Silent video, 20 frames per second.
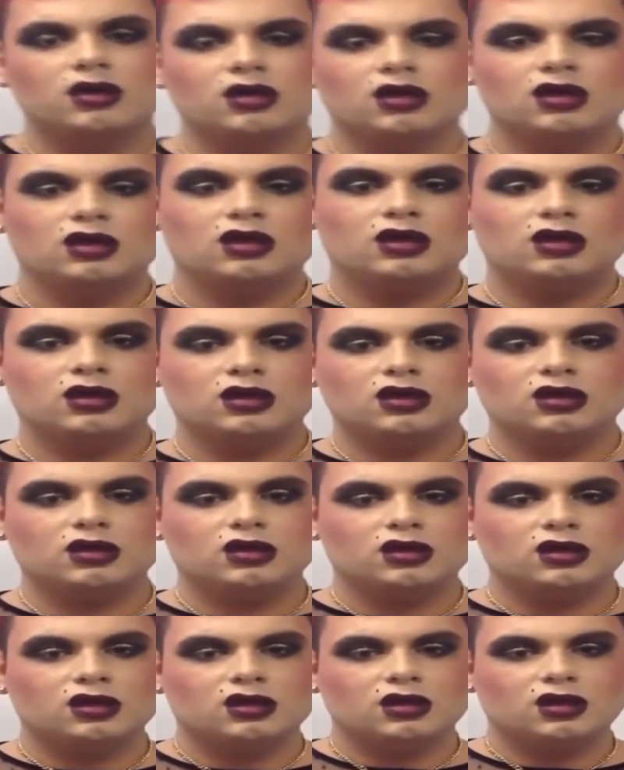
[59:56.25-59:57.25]

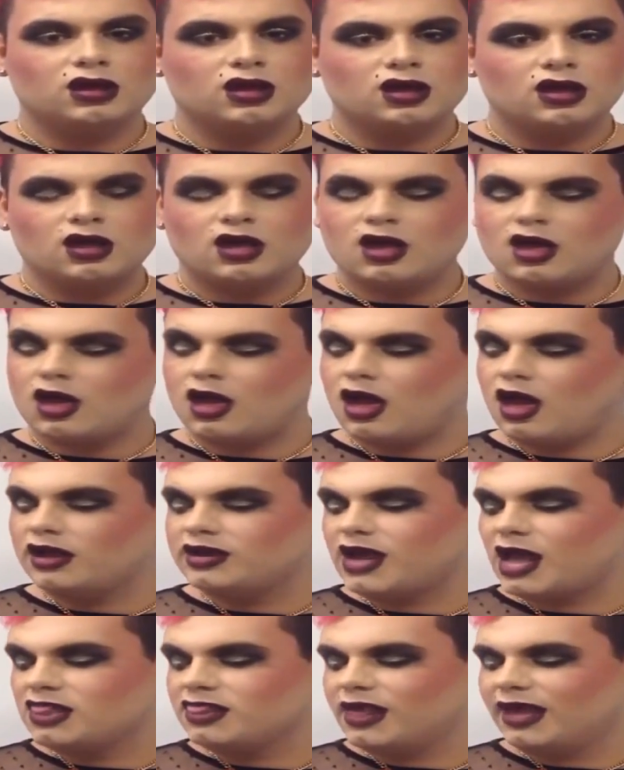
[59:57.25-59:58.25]
I'm going to go out
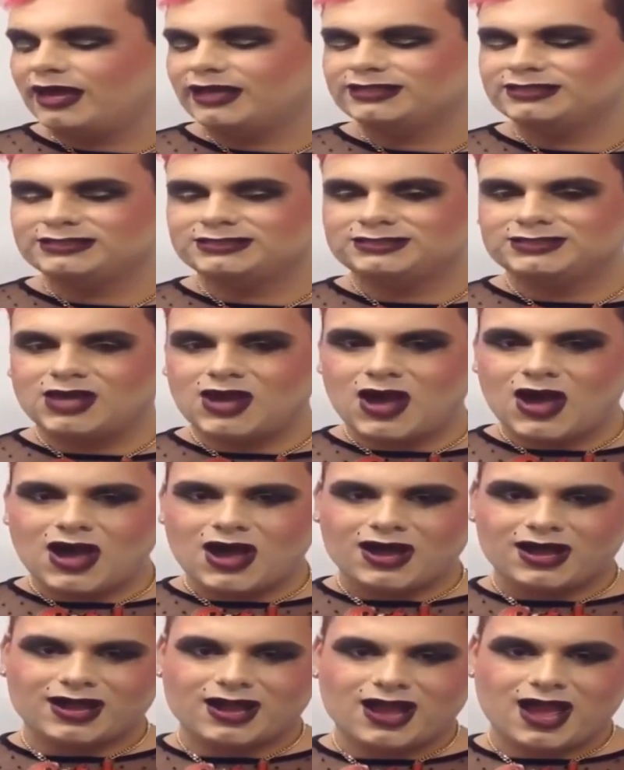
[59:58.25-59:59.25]
on a limb and say
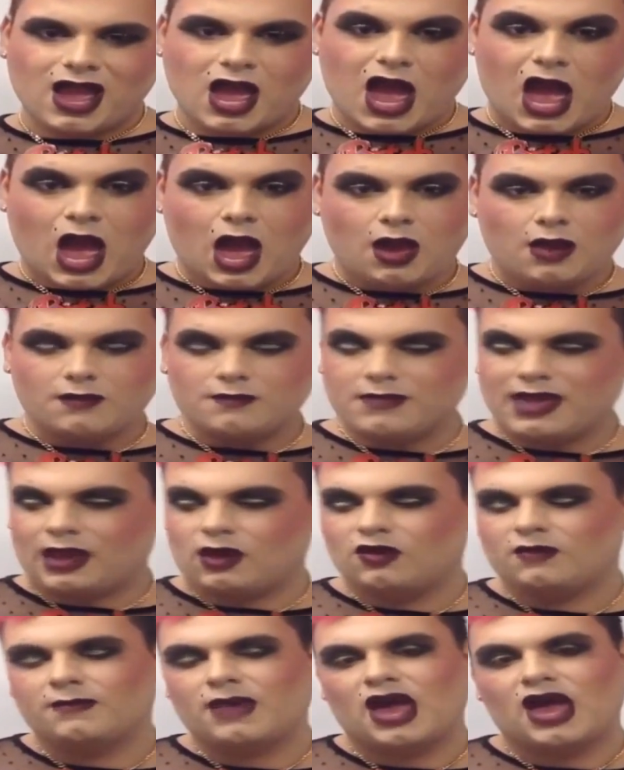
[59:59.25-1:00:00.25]
I hope you
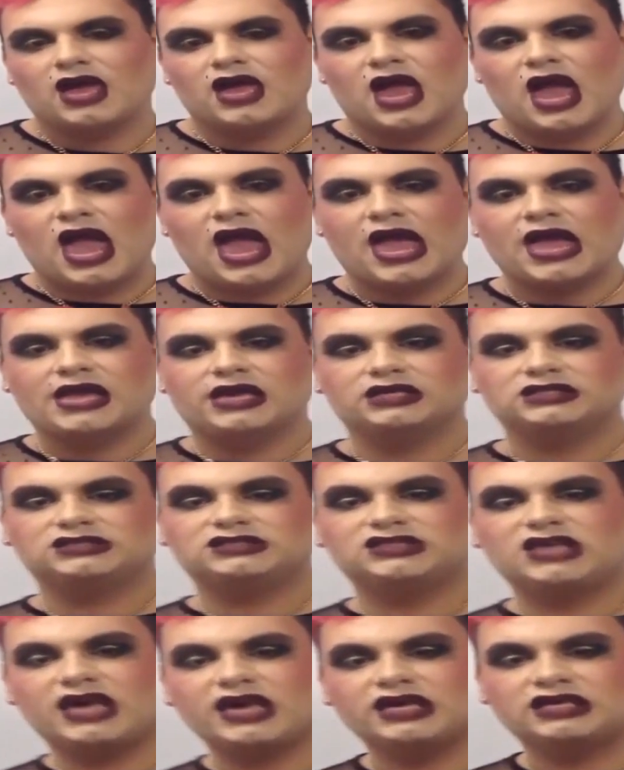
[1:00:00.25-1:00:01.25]
won this week,
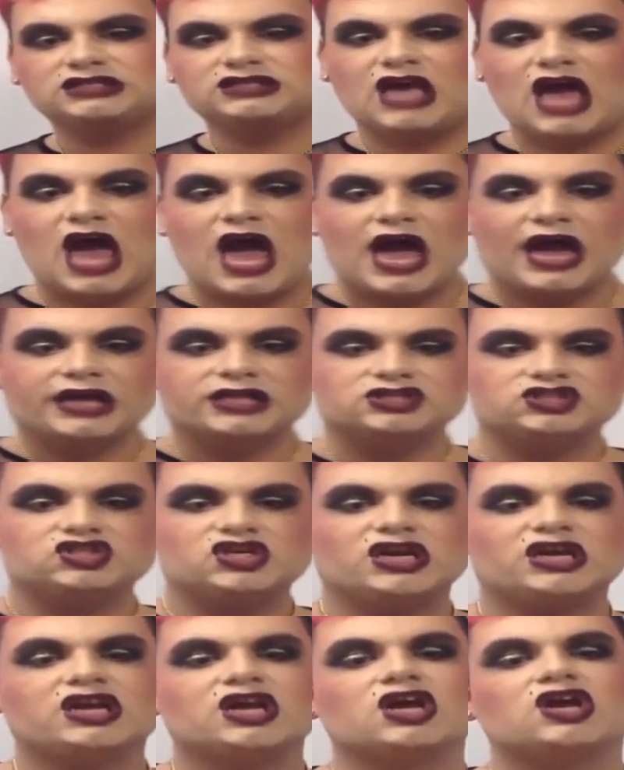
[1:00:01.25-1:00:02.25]
because you
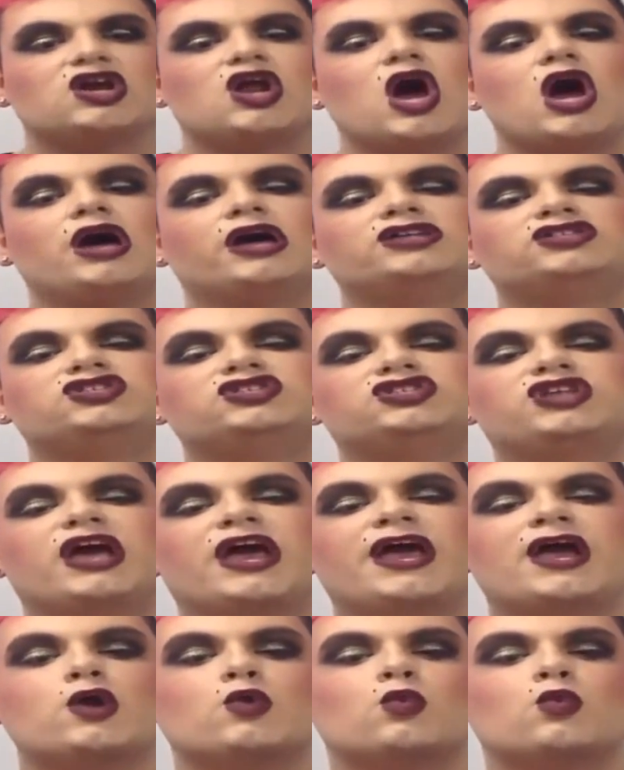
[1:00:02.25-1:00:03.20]
obviously deserve it,